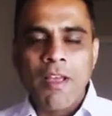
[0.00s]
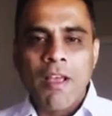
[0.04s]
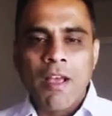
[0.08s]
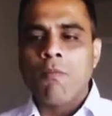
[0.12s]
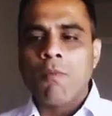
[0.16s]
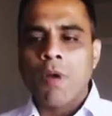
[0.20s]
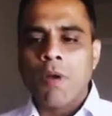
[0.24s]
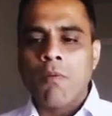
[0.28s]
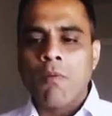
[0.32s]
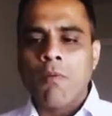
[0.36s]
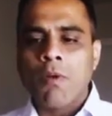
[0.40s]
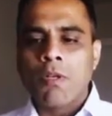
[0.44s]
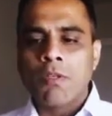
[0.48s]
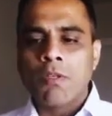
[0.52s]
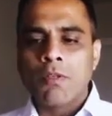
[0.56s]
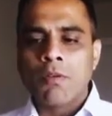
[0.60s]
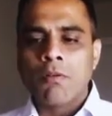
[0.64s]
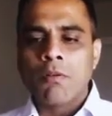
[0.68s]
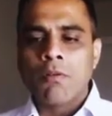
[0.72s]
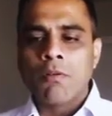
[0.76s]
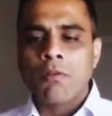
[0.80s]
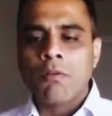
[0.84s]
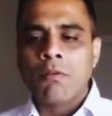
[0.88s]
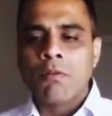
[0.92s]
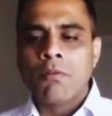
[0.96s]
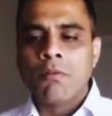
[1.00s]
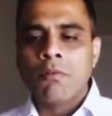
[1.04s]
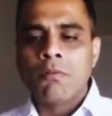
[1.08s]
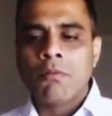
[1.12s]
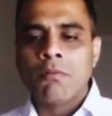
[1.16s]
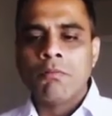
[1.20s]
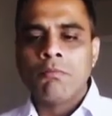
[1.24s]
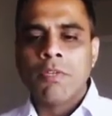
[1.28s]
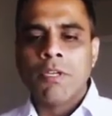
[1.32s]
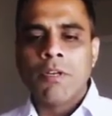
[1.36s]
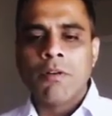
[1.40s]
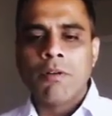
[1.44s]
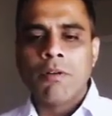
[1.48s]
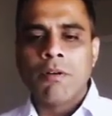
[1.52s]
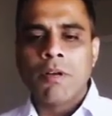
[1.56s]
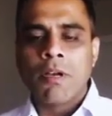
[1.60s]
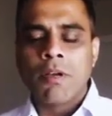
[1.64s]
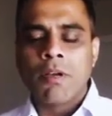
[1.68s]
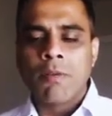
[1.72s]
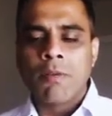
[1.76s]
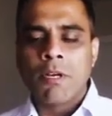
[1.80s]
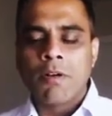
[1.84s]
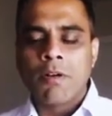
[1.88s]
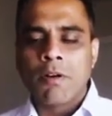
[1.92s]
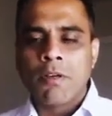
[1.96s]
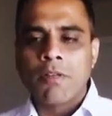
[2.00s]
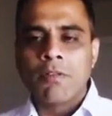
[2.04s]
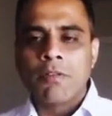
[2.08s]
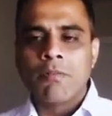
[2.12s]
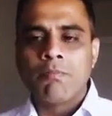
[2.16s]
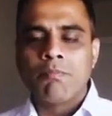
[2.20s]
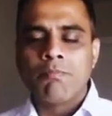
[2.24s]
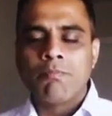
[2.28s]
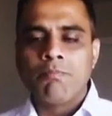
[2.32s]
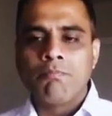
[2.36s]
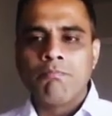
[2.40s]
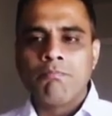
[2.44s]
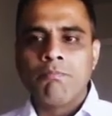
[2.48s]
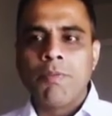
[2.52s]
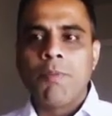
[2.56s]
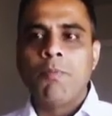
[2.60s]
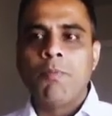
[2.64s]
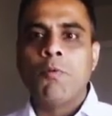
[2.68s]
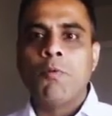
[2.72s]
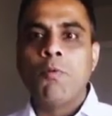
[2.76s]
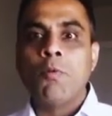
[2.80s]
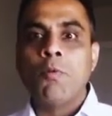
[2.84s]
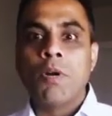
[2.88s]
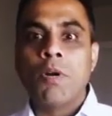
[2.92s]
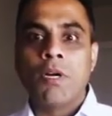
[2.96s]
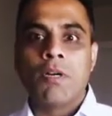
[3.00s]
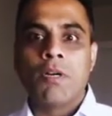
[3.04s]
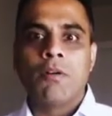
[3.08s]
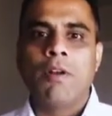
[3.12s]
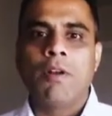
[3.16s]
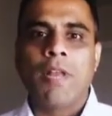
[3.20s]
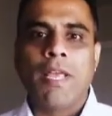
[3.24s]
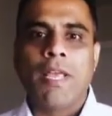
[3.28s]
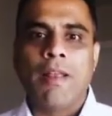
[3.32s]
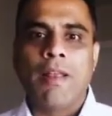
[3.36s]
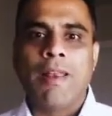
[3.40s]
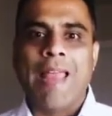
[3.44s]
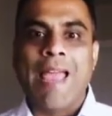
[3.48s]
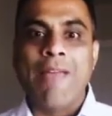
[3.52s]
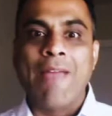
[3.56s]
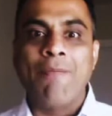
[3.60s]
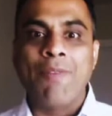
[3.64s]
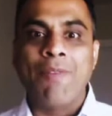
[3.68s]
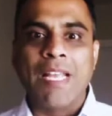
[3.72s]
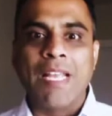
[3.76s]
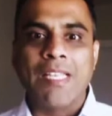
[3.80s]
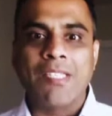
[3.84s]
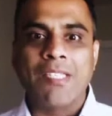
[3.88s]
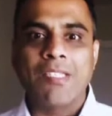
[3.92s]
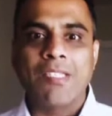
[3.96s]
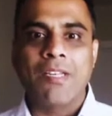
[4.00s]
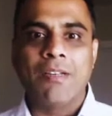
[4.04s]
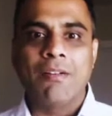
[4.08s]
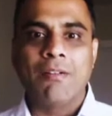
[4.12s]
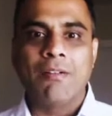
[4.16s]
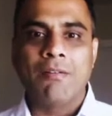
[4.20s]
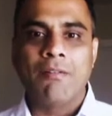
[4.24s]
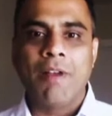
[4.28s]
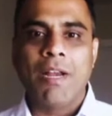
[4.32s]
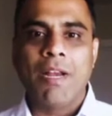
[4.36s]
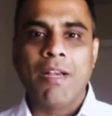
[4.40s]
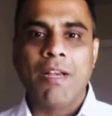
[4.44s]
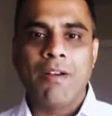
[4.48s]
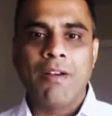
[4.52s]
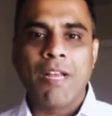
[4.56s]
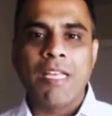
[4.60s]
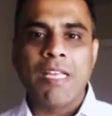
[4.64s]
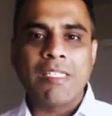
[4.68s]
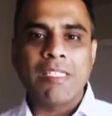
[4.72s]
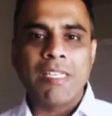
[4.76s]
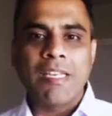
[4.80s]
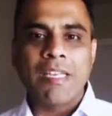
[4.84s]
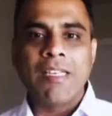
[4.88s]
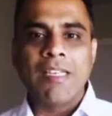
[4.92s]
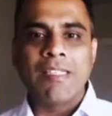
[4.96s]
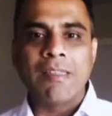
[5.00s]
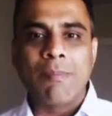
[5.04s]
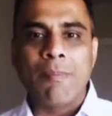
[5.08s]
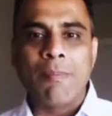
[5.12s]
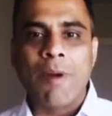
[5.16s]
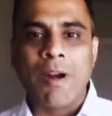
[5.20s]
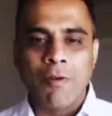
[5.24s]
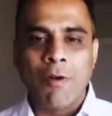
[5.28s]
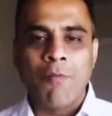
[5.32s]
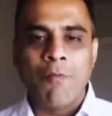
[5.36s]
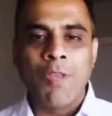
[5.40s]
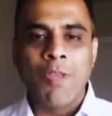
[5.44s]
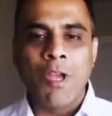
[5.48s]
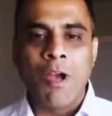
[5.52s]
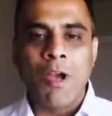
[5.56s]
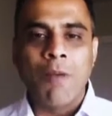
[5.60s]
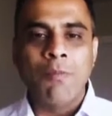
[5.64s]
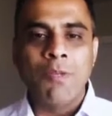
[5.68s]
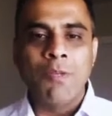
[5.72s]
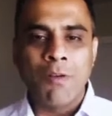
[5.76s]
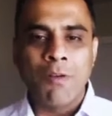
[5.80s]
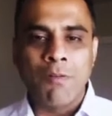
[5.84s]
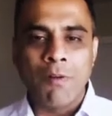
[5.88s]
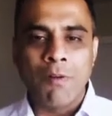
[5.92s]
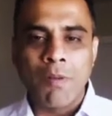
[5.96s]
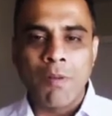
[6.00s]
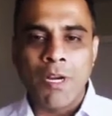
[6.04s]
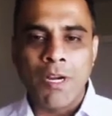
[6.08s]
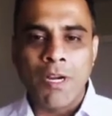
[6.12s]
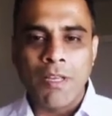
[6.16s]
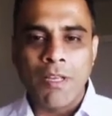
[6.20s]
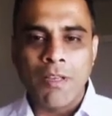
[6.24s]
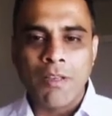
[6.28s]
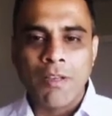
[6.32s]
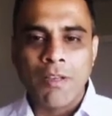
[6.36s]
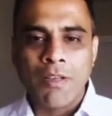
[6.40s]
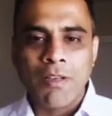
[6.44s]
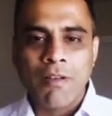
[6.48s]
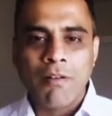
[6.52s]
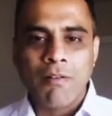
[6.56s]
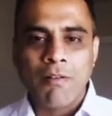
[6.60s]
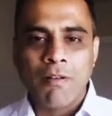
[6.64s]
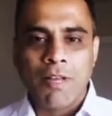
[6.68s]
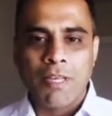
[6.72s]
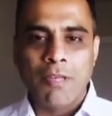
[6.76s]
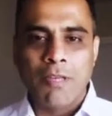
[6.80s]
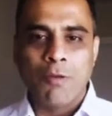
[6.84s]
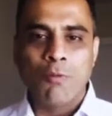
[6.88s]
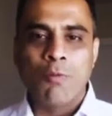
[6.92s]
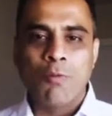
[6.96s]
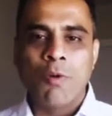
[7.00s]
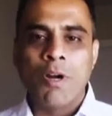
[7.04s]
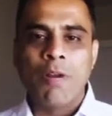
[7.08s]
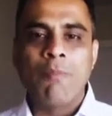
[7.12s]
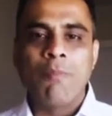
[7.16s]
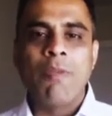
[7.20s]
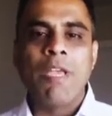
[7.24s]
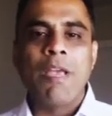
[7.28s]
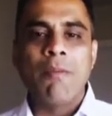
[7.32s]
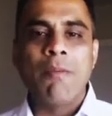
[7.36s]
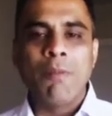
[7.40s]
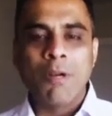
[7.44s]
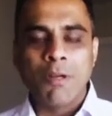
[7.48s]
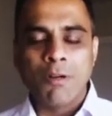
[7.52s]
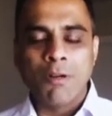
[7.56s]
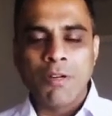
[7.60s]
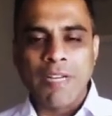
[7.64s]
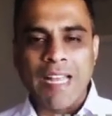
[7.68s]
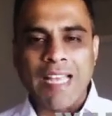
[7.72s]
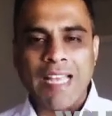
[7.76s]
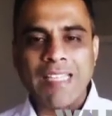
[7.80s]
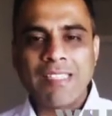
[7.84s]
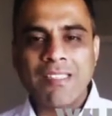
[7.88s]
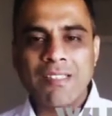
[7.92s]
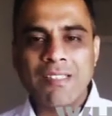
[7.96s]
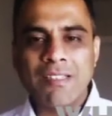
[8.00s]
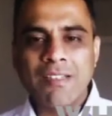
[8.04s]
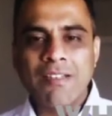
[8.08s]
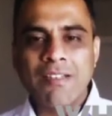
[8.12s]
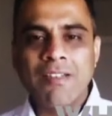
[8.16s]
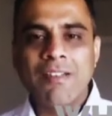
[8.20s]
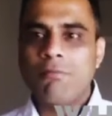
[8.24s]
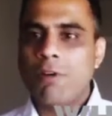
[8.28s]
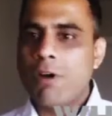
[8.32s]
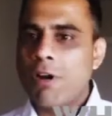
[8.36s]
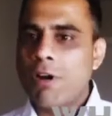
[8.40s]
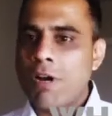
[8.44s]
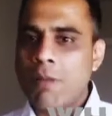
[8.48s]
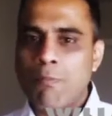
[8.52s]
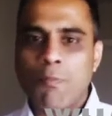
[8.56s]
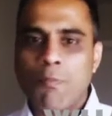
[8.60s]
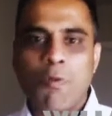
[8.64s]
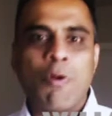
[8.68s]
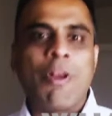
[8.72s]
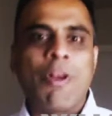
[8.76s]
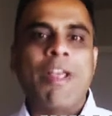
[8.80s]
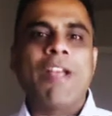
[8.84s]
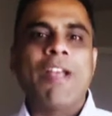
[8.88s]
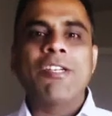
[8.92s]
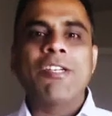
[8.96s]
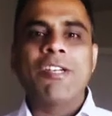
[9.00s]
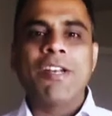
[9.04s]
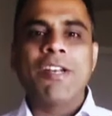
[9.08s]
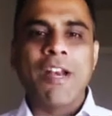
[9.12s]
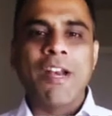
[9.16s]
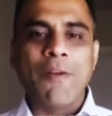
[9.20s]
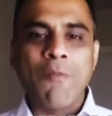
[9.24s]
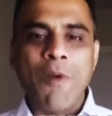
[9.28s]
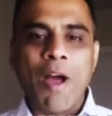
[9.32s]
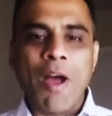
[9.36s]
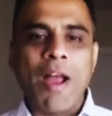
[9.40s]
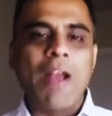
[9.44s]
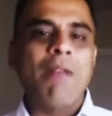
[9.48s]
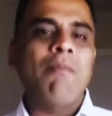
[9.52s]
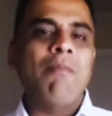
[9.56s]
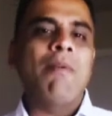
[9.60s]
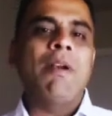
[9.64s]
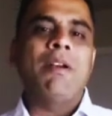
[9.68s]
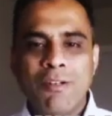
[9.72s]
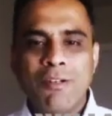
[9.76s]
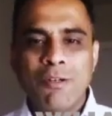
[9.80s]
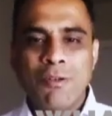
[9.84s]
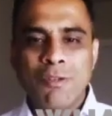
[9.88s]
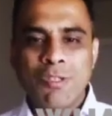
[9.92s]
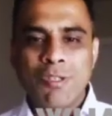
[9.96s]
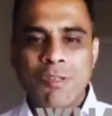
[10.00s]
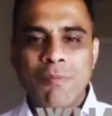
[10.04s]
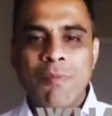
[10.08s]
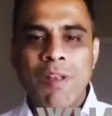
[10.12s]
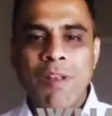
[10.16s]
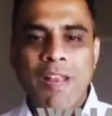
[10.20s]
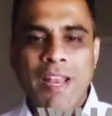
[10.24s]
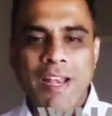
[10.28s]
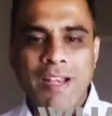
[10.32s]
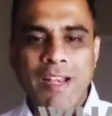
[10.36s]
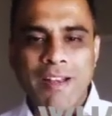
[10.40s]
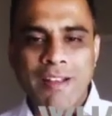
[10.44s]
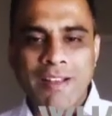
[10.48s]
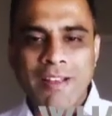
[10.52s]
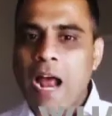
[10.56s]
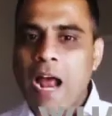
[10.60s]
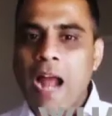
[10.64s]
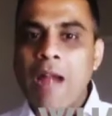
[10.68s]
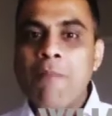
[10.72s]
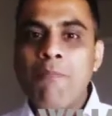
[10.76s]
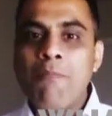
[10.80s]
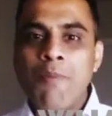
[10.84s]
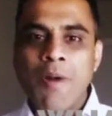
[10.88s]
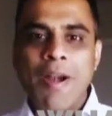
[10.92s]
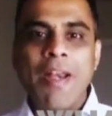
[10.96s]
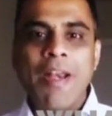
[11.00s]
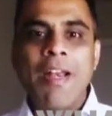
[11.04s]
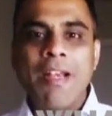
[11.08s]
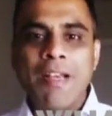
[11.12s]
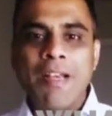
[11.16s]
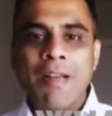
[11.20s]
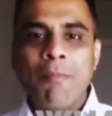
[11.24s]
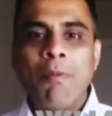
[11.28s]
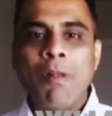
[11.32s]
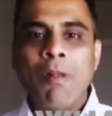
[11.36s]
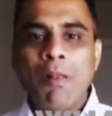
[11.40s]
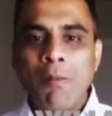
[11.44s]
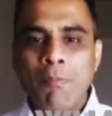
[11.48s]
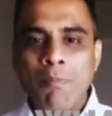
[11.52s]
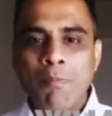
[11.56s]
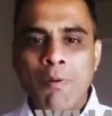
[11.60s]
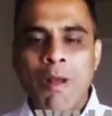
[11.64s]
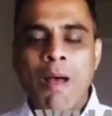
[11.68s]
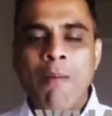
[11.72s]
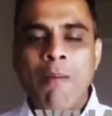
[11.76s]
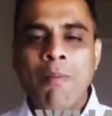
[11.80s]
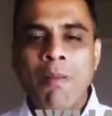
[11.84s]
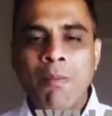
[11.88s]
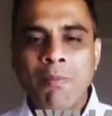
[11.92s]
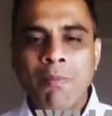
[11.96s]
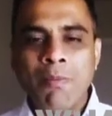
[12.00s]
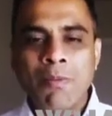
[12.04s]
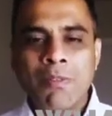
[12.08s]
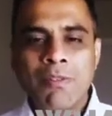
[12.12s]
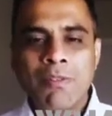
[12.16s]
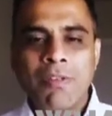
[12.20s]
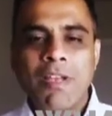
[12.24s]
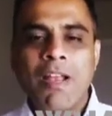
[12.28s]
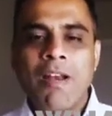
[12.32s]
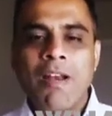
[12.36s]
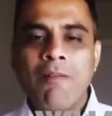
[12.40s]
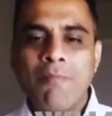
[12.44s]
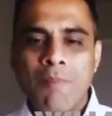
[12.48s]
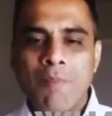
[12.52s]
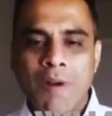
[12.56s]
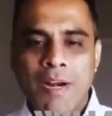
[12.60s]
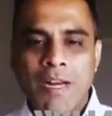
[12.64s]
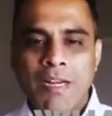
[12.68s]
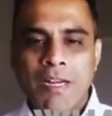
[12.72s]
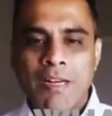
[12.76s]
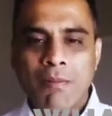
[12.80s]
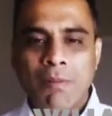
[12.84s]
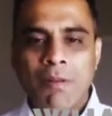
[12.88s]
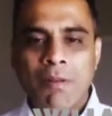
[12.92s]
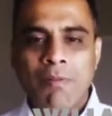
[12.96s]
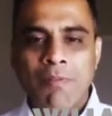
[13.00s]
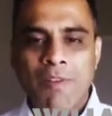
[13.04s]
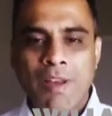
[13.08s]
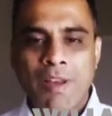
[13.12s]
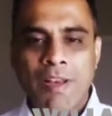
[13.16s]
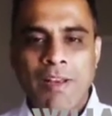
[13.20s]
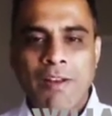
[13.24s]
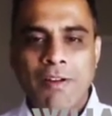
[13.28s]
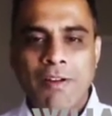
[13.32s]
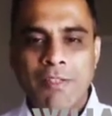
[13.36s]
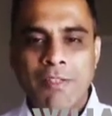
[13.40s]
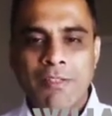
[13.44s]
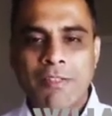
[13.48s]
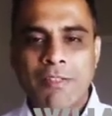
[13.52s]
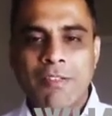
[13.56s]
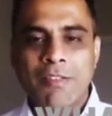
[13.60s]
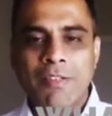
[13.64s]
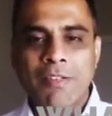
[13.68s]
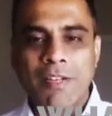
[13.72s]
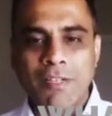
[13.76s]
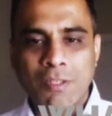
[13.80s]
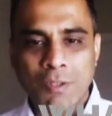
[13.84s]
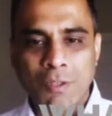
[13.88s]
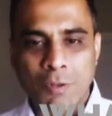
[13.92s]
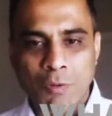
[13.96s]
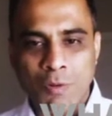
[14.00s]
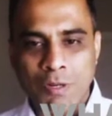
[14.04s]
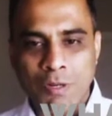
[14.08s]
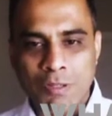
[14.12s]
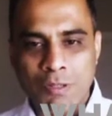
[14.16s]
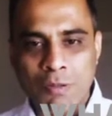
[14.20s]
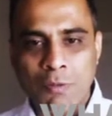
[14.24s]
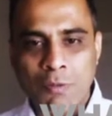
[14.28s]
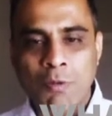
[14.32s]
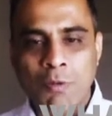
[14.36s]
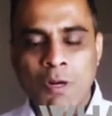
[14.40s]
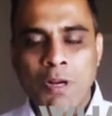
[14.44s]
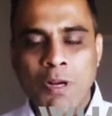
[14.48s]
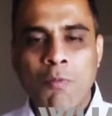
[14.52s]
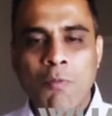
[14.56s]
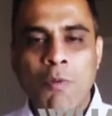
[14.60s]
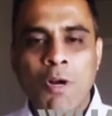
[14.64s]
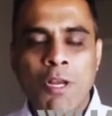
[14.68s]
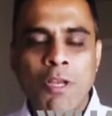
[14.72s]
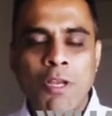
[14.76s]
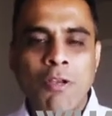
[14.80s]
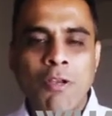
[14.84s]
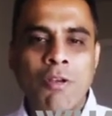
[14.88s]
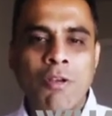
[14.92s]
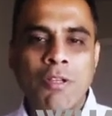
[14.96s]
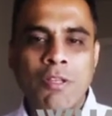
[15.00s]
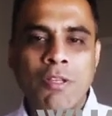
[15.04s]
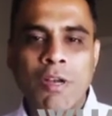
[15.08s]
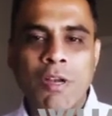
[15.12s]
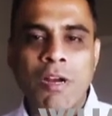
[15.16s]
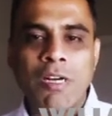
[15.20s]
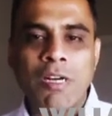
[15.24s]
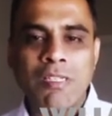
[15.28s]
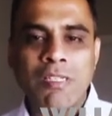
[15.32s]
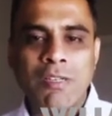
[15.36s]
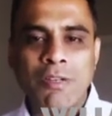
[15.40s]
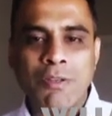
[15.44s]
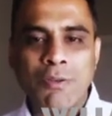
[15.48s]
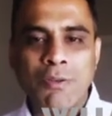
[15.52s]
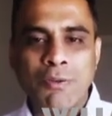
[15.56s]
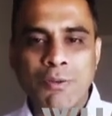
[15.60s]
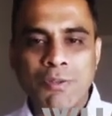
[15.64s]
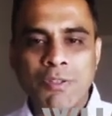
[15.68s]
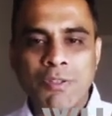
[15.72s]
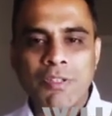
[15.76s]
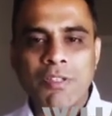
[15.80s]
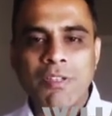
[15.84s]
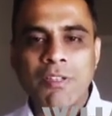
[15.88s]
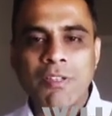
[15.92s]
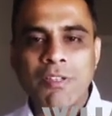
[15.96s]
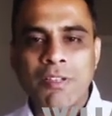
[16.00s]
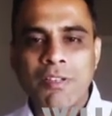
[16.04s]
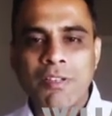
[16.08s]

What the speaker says: I've also, come across people who want like live testing, right? Testing is a part of the observability. Like you want to be able to test on a production environment to simulate unpredictable problems, unpredictable failures, and so on. So what are your thoughts on those?